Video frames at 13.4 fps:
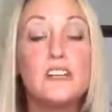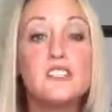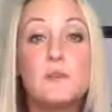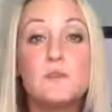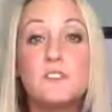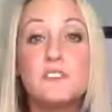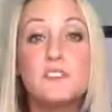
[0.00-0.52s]

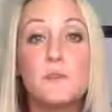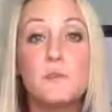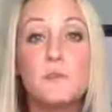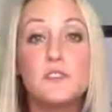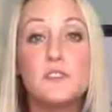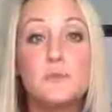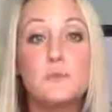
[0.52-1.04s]
Reach out to
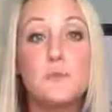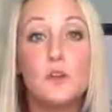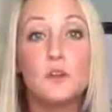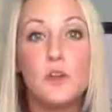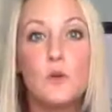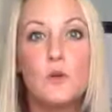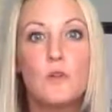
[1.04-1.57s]
some
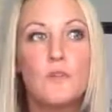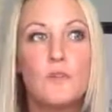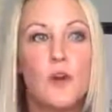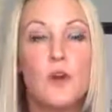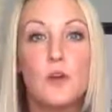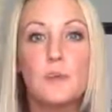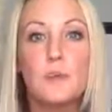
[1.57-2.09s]
local
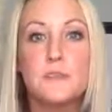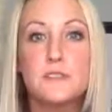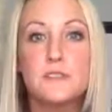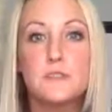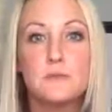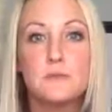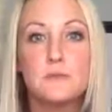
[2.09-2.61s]

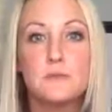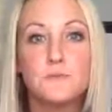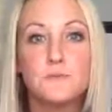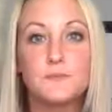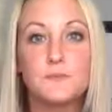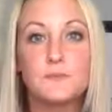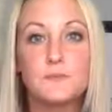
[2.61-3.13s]
farms.
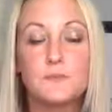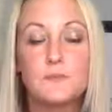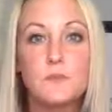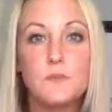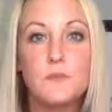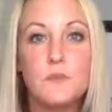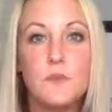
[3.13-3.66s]

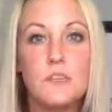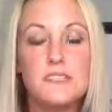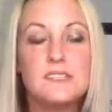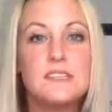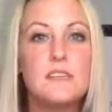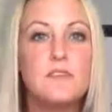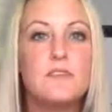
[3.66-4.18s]

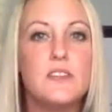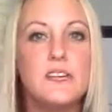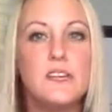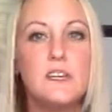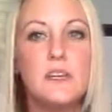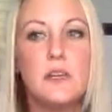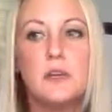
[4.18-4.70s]
See if they
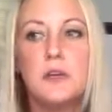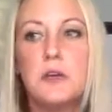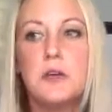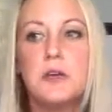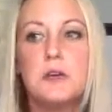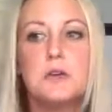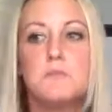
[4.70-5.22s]
can
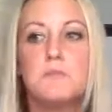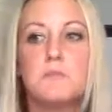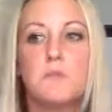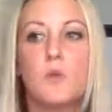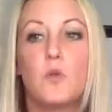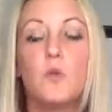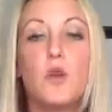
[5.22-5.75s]

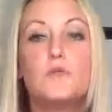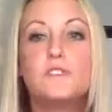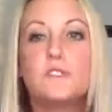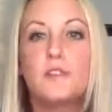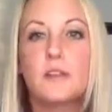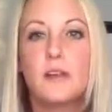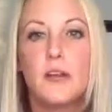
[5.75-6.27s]
grow
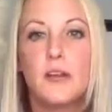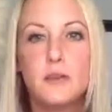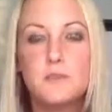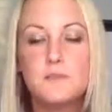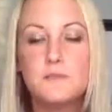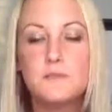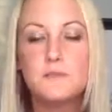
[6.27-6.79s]
certain
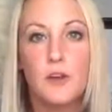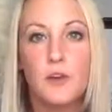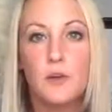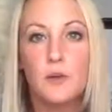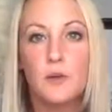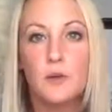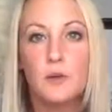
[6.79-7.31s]
items for
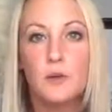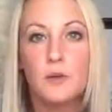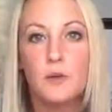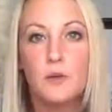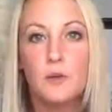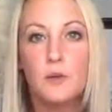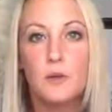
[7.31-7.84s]
you.
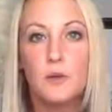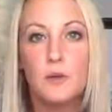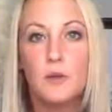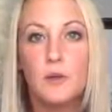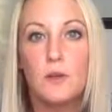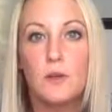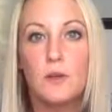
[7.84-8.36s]

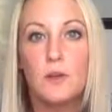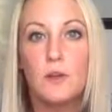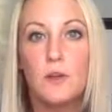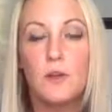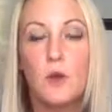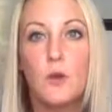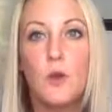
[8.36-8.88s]

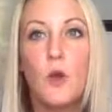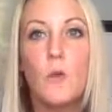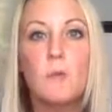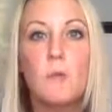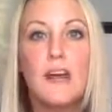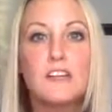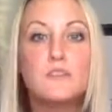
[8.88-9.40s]

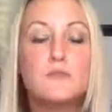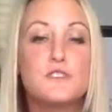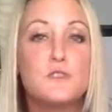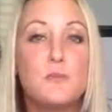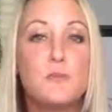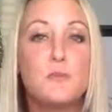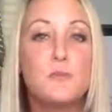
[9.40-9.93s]
Going back to
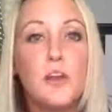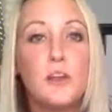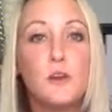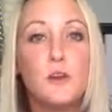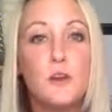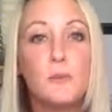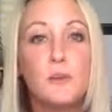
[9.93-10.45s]

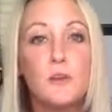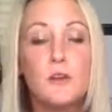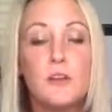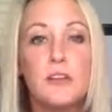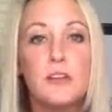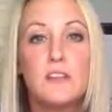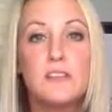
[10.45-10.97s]
supporting your
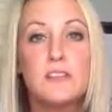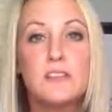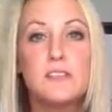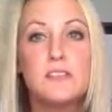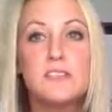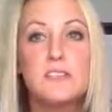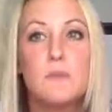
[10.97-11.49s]
community,
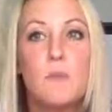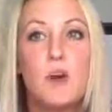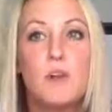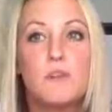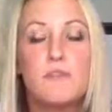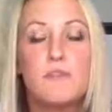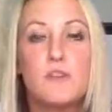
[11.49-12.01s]
these
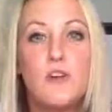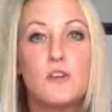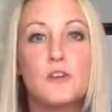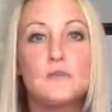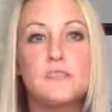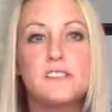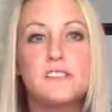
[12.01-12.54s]
smaller
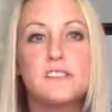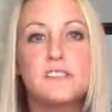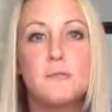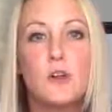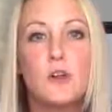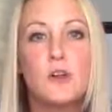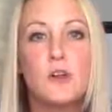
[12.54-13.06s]
farms,
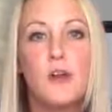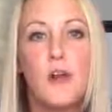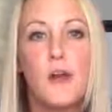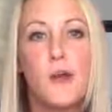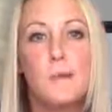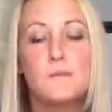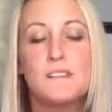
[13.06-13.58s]
these smaller
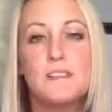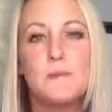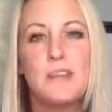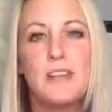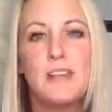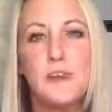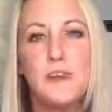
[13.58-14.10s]

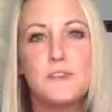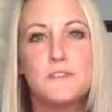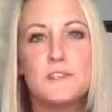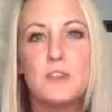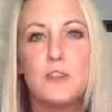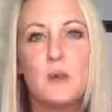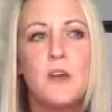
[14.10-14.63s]

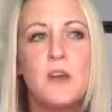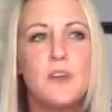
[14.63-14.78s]
suppliers,